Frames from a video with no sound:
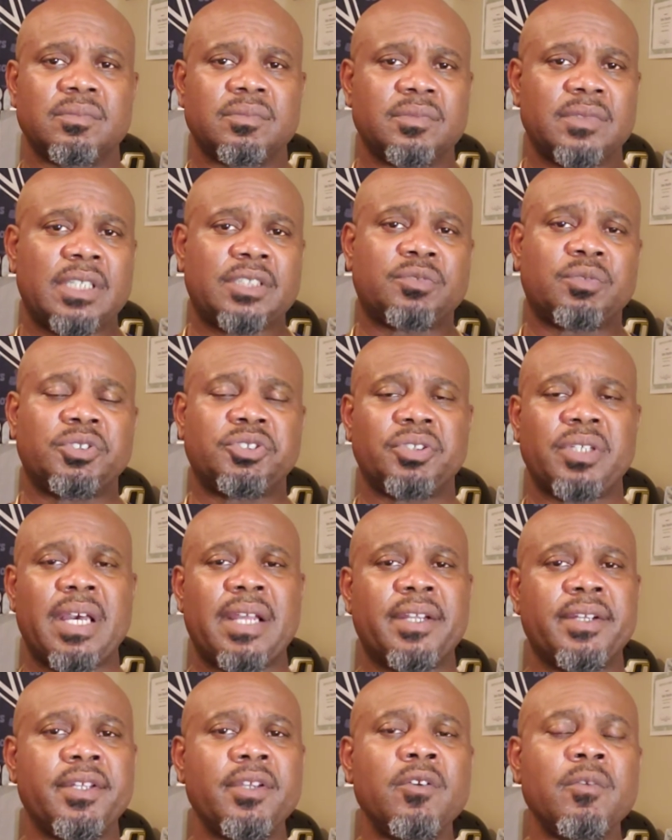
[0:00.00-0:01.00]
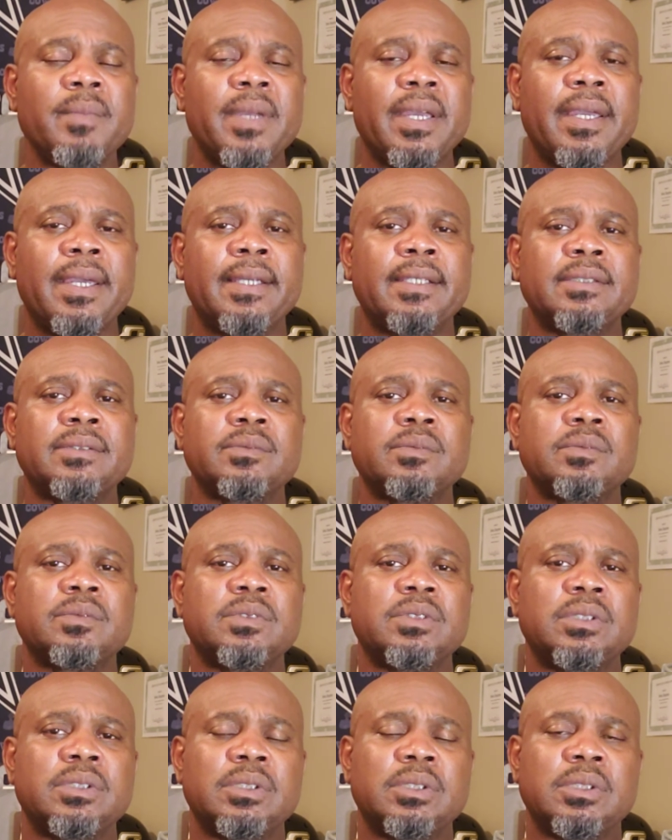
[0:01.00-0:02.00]
that's what you got to do, man.
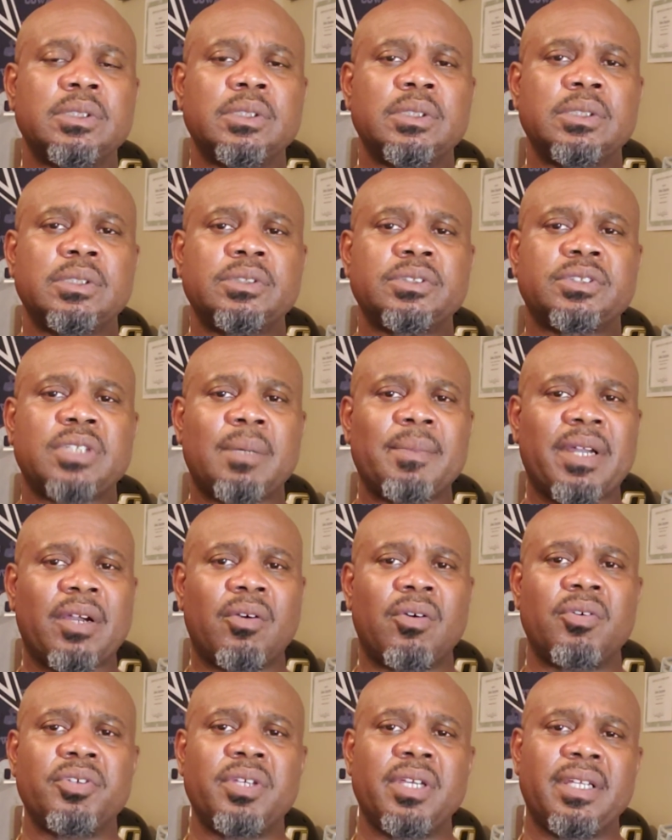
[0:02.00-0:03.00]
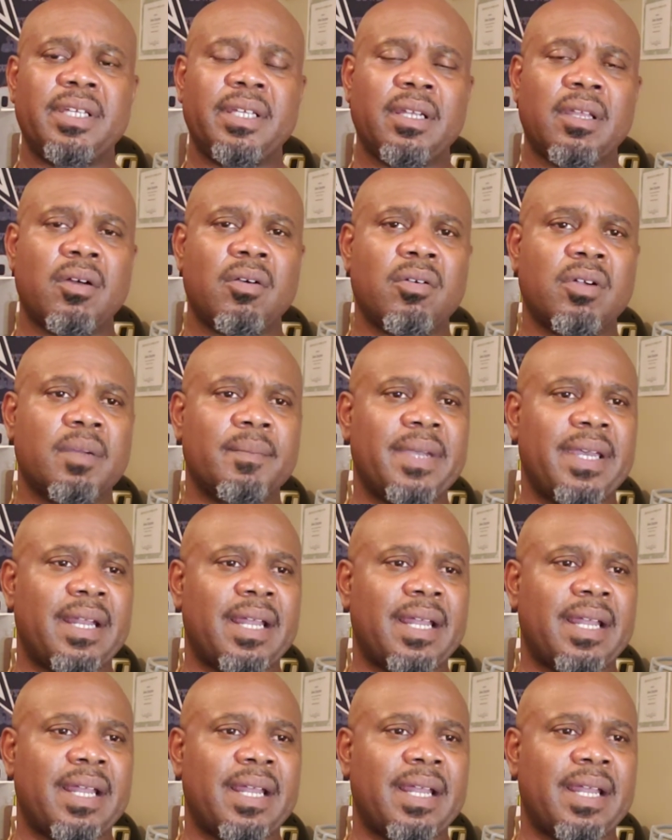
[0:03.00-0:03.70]
So I'm not gonna hold you any longer, man.